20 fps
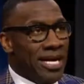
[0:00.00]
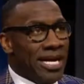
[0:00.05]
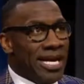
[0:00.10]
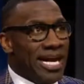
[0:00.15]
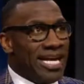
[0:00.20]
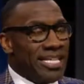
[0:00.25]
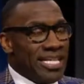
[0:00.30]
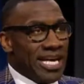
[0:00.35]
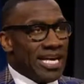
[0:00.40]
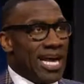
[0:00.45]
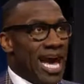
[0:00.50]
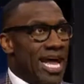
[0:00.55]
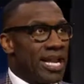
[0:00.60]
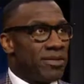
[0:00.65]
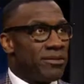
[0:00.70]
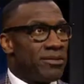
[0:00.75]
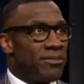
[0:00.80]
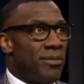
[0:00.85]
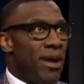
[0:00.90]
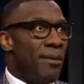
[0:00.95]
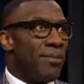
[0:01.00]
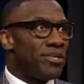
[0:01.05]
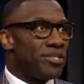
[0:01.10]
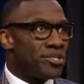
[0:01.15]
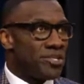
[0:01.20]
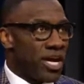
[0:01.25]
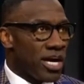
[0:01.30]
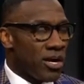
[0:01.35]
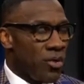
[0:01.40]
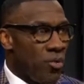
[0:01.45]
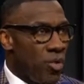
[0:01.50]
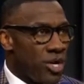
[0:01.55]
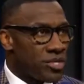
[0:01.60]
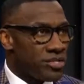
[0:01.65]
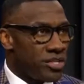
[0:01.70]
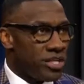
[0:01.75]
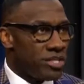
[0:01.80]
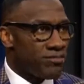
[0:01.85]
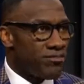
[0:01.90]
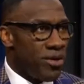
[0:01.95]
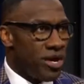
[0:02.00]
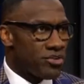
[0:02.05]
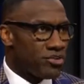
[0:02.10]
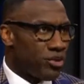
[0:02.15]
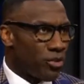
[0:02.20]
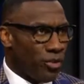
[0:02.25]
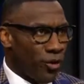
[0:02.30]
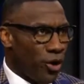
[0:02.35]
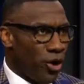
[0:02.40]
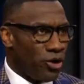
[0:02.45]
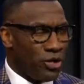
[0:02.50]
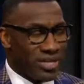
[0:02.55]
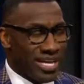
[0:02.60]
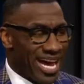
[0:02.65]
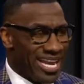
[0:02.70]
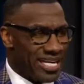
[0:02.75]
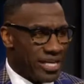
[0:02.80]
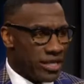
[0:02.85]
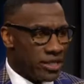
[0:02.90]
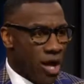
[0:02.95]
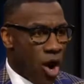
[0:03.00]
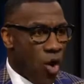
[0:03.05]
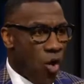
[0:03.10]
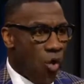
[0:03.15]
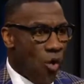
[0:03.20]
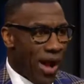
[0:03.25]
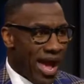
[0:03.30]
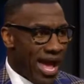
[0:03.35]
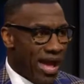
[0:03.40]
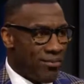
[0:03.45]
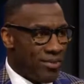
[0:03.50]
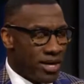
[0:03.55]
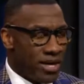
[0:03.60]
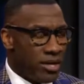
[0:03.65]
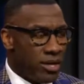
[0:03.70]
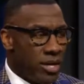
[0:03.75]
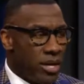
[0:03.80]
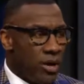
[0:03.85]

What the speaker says: And then kind of maybe the second wasn't as much, the third to kind of get old habit.